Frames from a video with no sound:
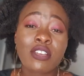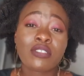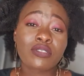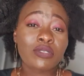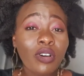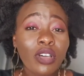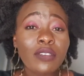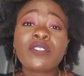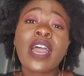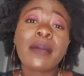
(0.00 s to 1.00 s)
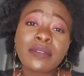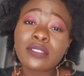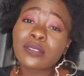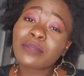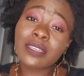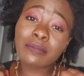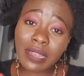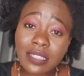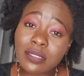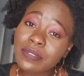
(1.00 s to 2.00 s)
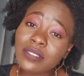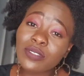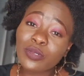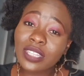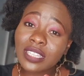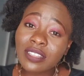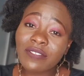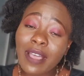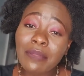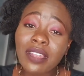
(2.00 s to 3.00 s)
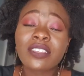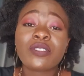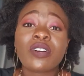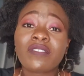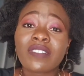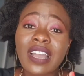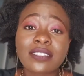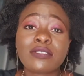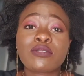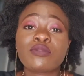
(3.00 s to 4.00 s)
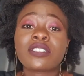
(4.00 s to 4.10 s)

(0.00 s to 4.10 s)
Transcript: So if you happen to be the blessed person within the family, you have got to